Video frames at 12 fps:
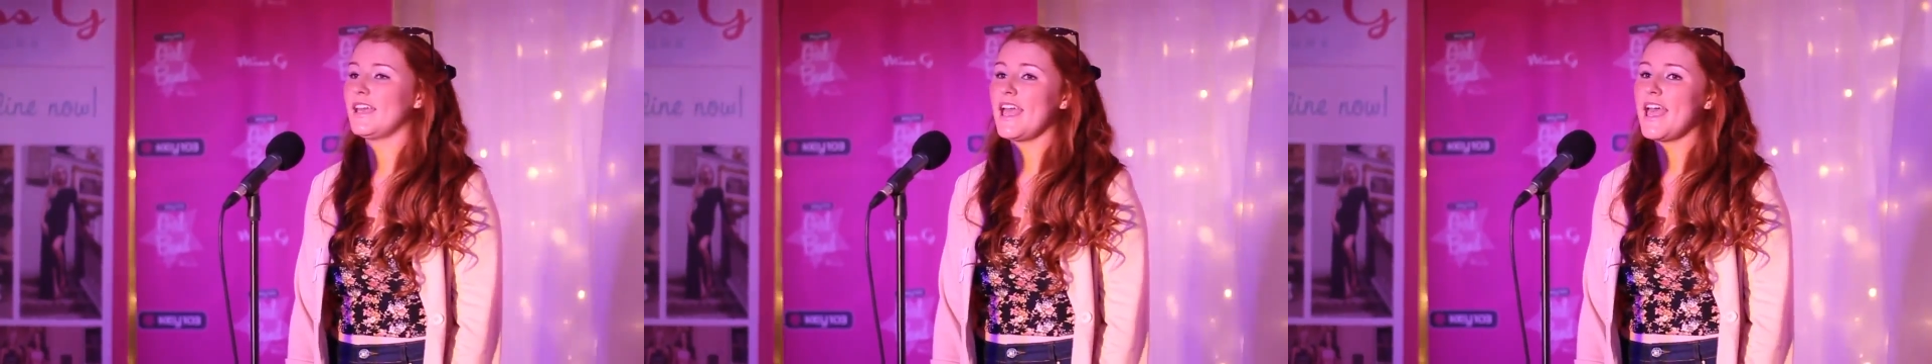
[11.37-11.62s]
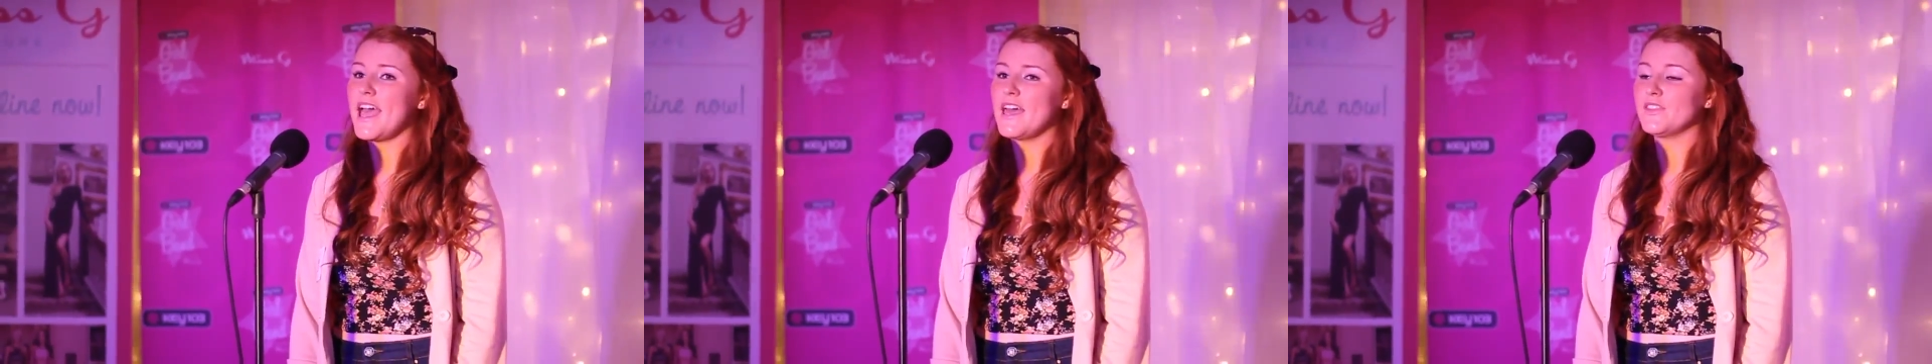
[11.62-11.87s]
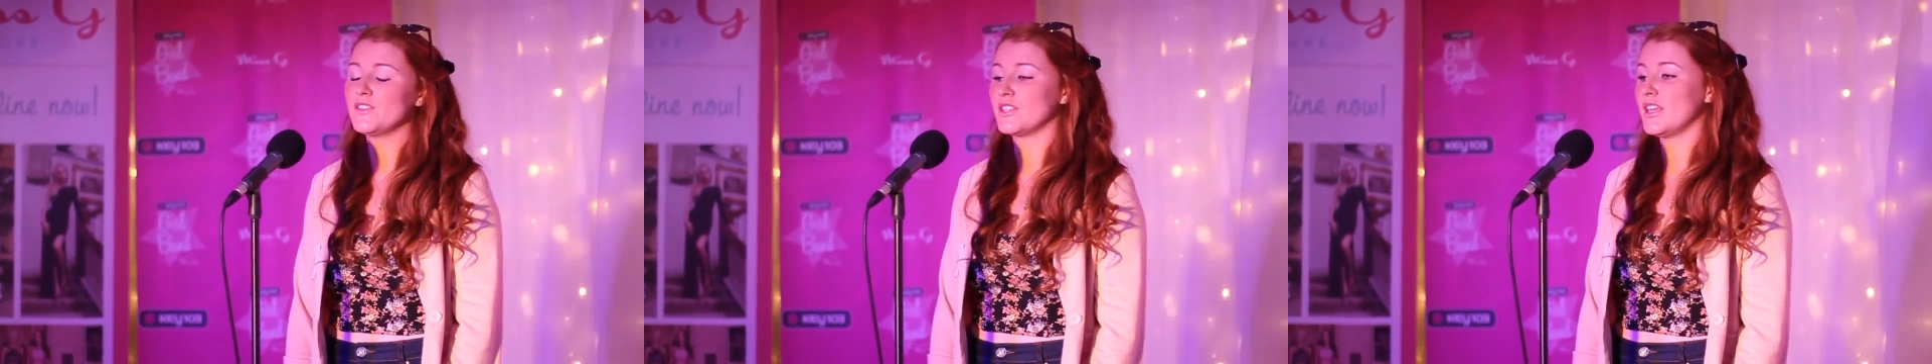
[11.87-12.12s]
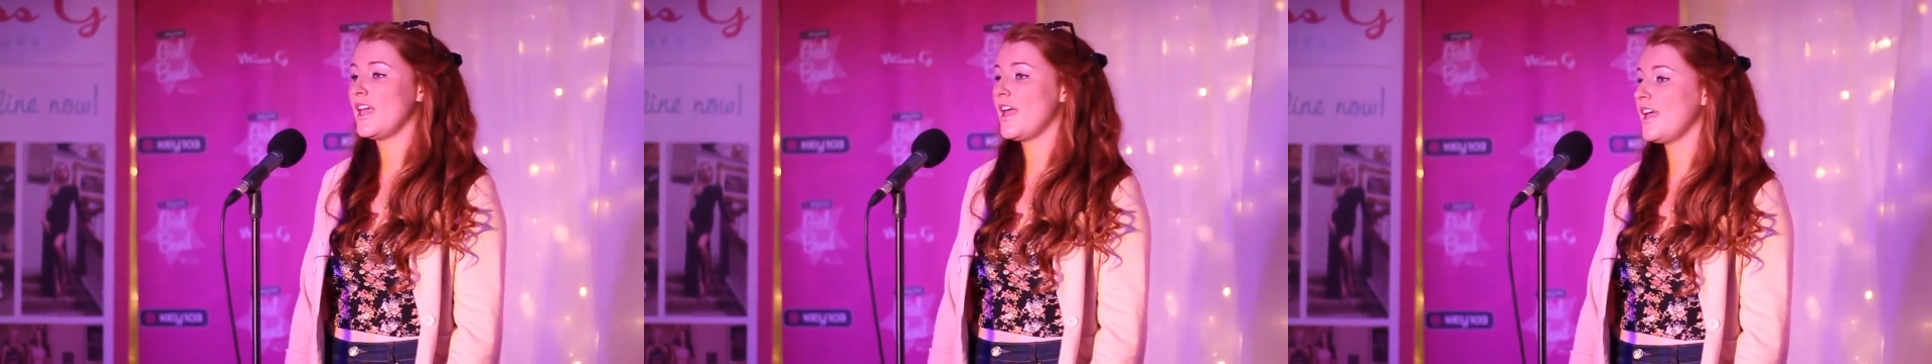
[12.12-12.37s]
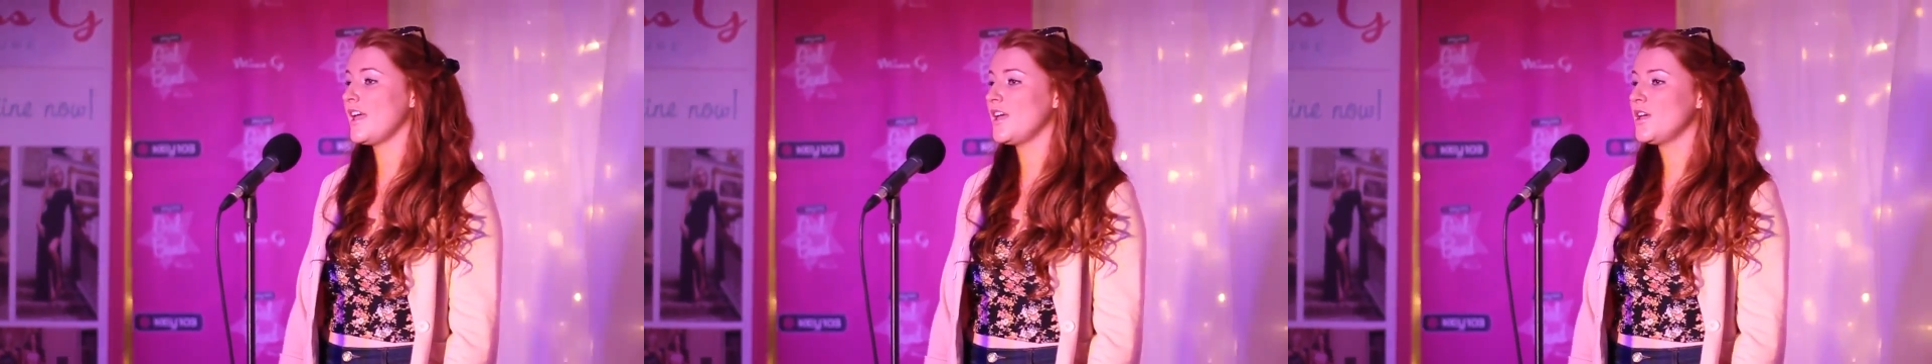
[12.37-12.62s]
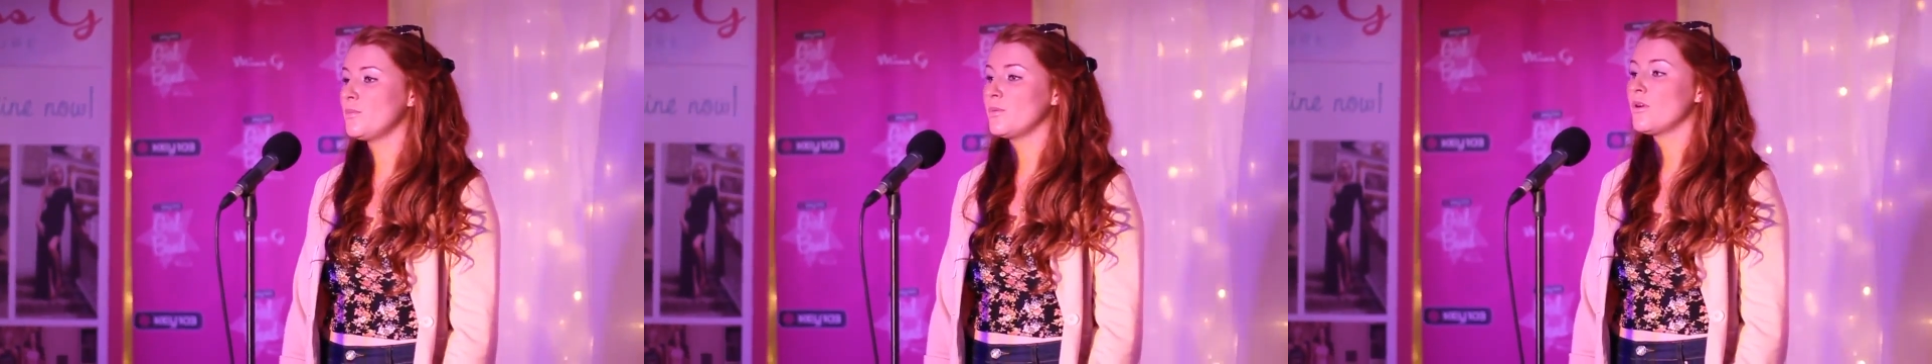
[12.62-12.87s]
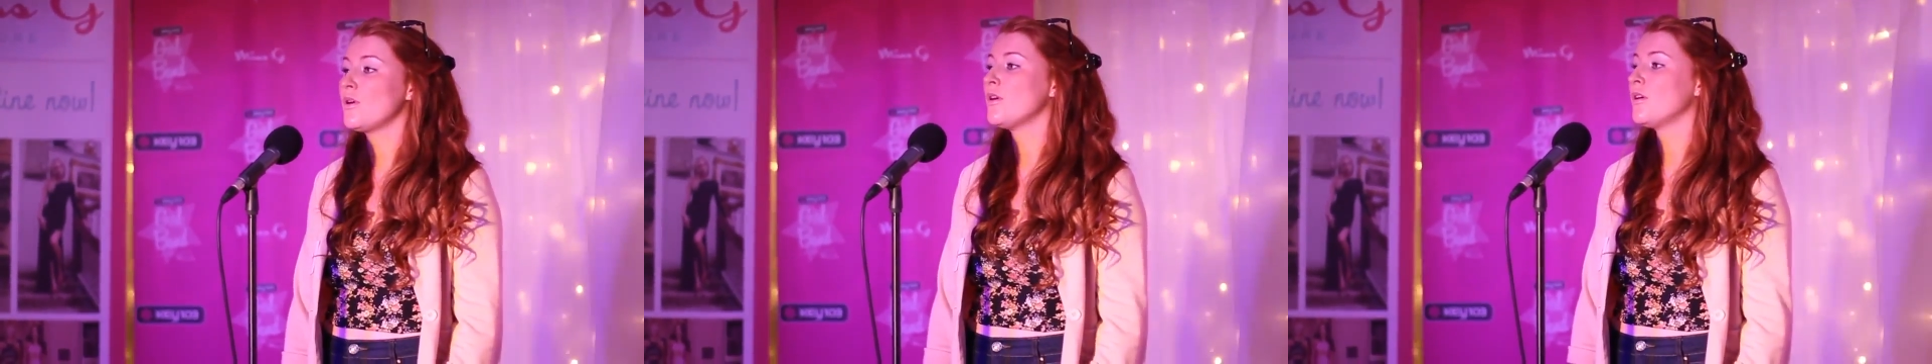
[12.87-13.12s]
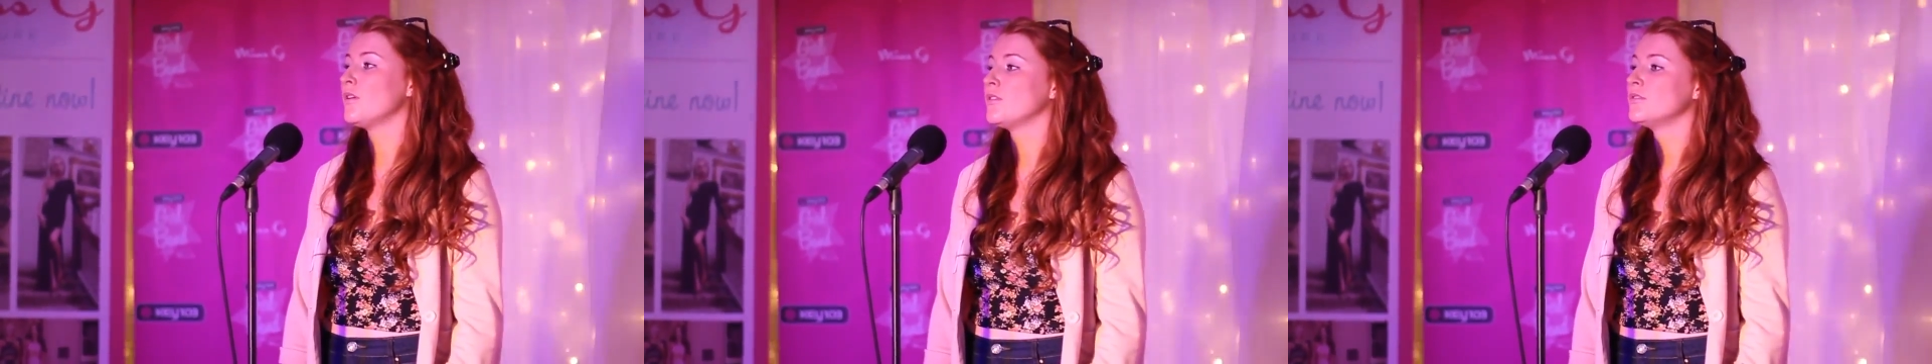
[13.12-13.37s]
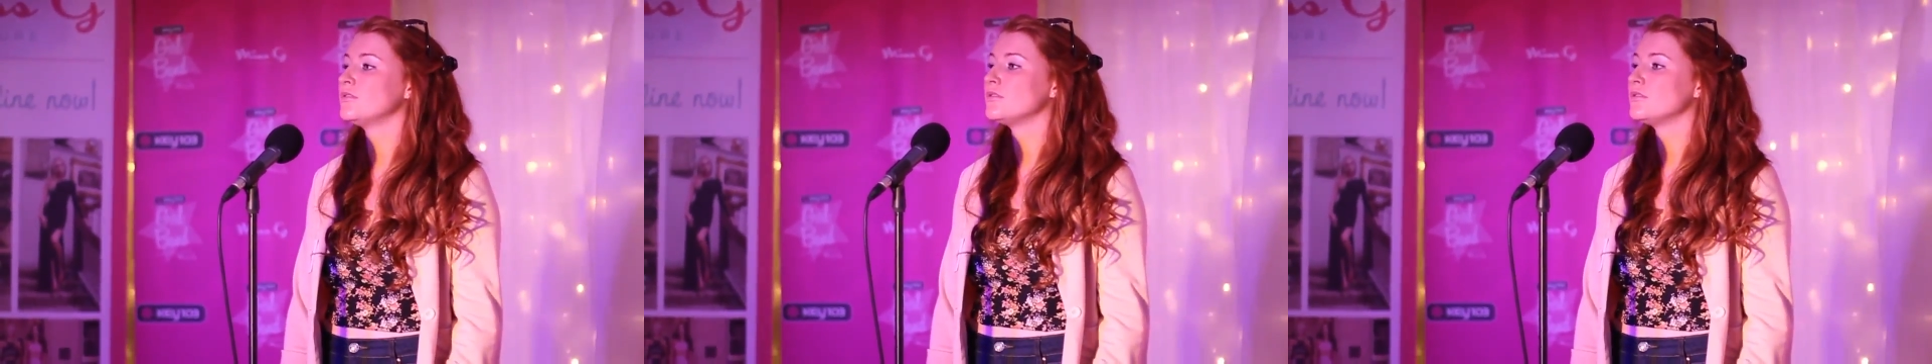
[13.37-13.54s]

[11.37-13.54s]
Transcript: at the tables,